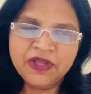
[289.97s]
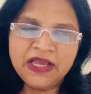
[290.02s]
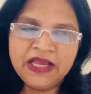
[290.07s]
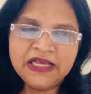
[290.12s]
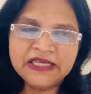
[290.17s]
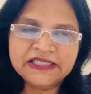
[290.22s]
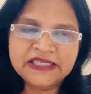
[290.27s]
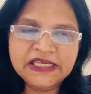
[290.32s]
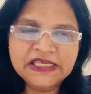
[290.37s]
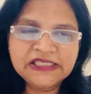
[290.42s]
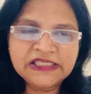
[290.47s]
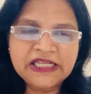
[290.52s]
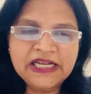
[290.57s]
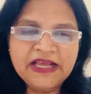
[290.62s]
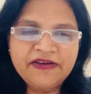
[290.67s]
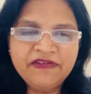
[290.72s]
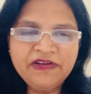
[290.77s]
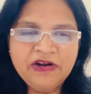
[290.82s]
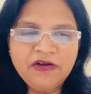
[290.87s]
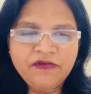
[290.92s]
Since the
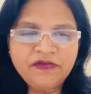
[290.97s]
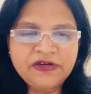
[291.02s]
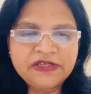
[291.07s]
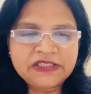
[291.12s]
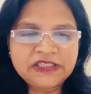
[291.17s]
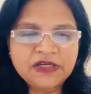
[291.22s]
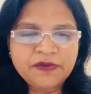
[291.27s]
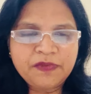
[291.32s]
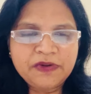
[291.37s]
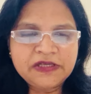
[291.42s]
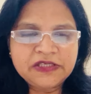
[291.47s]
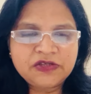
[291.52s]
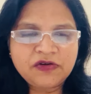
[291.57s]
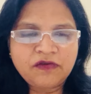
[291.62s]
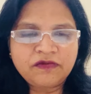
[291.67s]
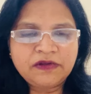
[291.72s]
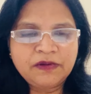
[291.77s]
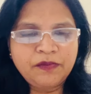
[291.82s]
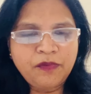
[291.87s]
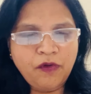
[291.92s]
level of disturbance
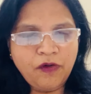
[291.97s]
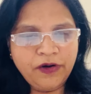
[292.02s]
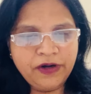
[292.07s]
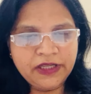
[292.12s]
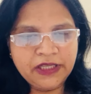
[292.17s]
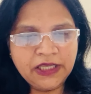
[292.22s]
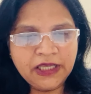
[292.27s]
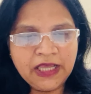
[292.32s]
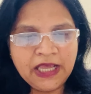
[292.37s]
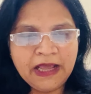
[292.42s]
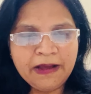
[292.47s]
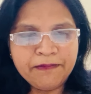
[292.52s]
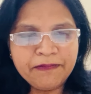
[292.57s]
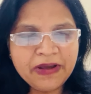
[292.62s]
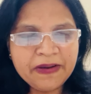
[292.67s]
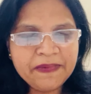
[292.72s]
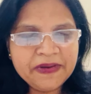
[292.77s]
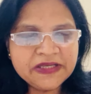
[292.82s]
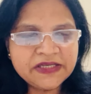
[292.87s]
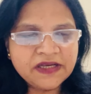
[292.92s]
of the body
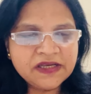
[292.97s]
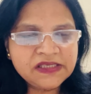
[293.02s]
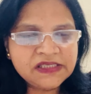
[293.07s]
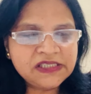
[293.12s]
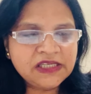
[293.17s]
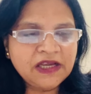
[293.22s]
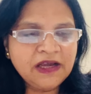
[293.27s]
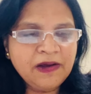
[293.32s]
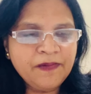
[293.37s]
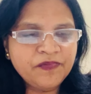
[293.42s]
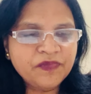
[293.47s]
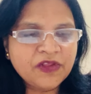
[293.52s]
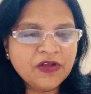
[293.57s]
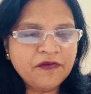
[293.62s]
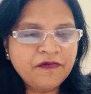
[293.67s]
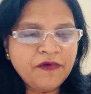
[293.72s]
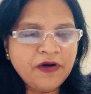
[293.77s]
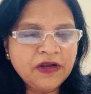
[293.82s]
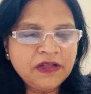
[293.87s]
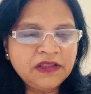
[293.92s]
may be just the
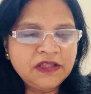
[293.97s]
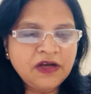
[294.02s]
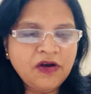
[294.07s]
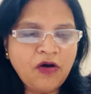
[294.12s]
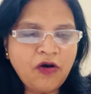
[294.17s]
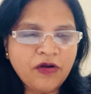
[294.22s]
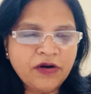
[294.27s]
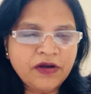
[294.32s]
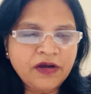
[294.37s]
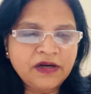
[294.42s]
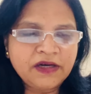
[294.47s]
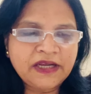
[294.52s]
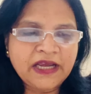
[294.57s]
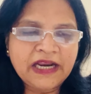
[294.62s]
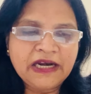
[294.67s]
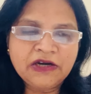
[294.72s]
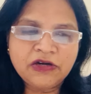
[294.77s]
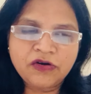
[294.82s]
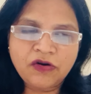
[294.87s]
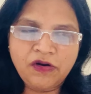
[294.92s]
one the organ
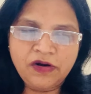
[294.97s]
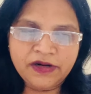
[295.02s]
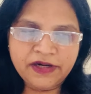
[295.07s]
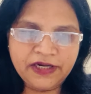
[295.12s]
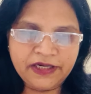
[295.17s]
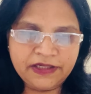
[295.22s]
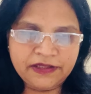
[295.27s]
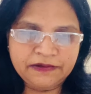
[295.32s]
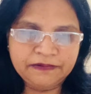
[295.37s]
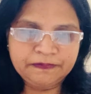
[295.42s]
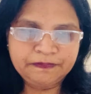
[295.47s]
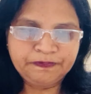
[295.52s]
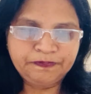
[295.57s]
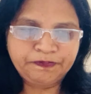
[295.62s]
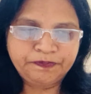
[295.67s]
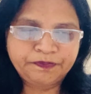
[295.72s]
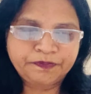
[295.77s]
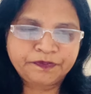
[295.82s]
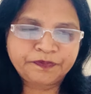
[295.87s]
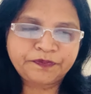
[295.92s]
can tolerate.
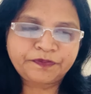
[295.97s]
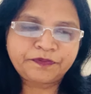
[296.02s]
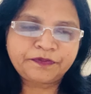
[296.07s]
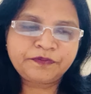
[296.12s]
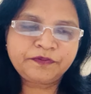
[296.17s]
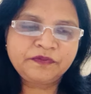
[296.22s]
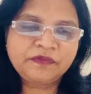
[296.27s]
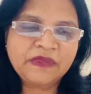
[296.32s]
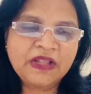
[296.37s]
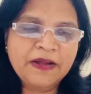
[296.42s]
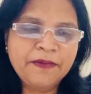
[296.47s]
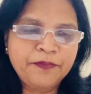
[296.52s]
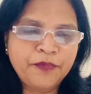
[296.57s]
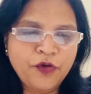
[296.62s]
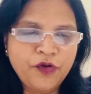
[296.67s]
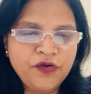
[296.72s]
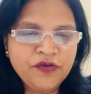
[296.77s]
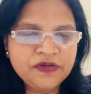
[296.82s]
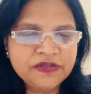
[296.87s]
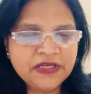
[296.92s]

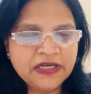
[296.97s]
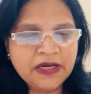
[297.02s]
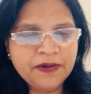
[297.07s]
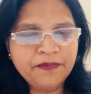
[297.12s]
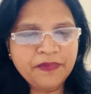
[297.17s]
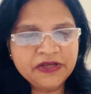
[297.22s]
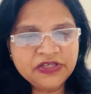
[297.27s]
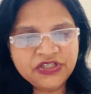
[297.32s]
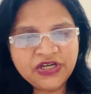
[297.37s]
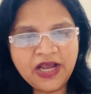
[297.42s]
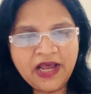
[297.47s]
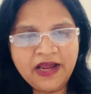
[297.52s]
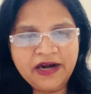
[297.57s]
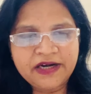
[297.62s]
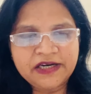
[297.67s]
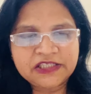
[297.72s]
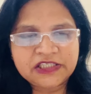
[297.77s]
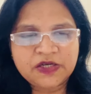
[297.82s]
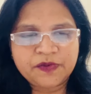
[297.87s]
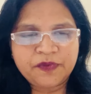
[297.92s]
Producing a much higher
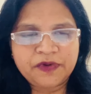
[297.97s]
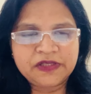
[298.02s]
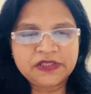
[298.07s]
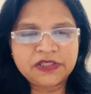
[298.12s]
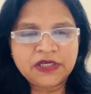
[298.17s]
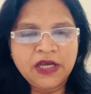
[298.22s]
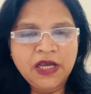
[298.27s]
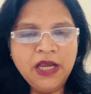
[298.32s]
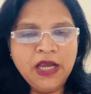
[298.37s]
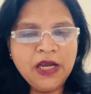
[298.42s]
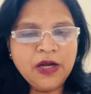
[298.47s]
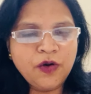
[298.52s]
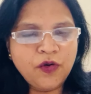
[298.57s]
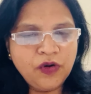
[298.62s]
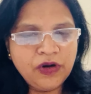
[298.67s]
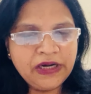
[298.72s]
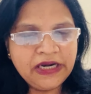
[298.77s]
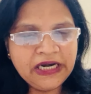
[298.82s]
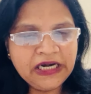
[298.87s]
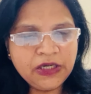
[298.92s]
disturbance
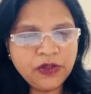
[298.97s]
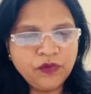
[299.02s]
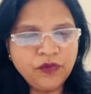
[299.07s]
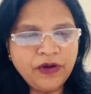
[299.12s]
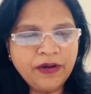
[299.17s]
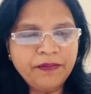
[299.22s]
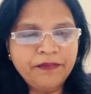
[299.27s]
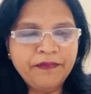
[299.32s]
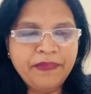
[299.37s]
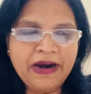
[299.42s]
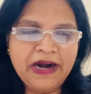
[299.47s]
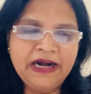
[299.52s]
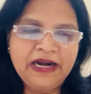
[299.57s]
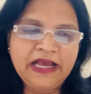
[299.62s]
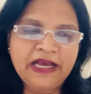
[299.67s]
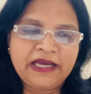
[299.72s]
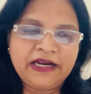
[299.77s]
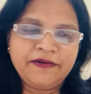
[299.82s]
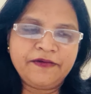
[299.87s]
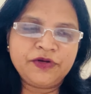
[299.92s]
could lead to a bad
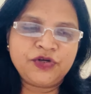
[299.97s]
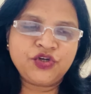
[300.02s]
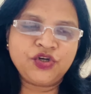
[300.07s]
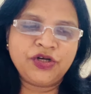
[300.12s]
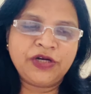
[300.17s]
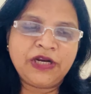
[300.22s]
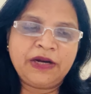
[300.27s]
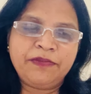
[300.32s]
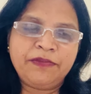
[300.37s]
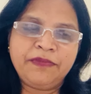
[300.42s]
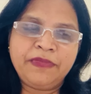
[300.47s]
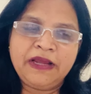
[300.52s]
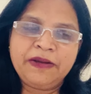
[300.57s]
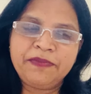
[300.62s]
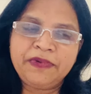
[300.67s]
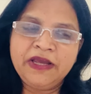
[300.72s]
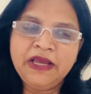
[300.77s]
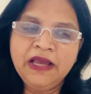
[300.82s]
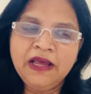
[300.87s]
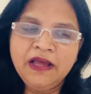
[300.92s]
aggravation and may
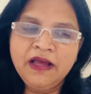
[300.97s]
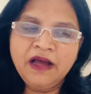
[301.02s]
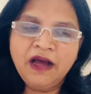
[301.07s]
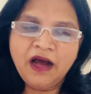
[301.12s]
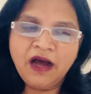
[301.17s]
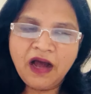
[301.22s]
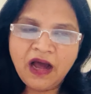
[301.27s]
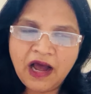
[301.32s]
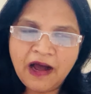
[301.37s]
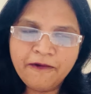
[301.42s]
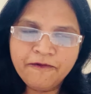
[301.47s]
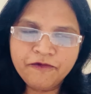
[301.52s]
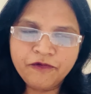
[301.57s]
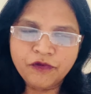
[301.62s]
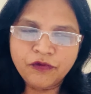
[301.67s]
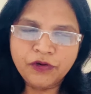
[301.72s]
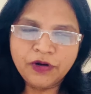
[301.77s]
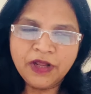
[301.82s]
be harmful.